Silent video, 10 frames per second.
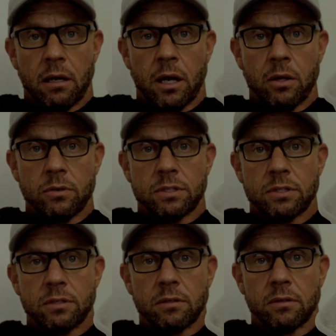
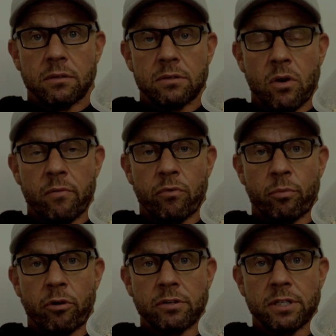oats, time for
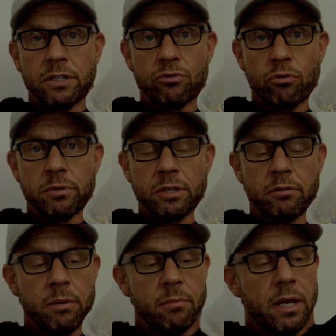protein, strawberries and
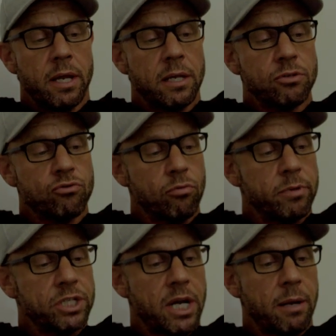cream, and strawberry
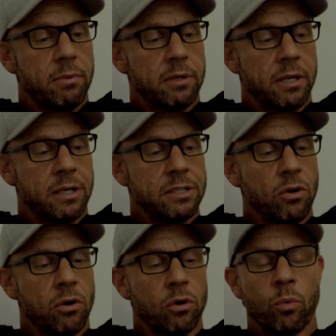jam. Now there's
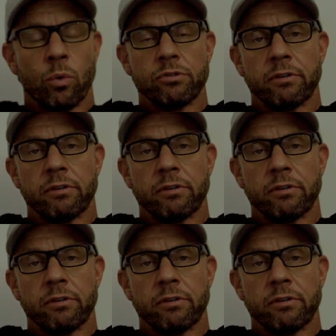not a lot of water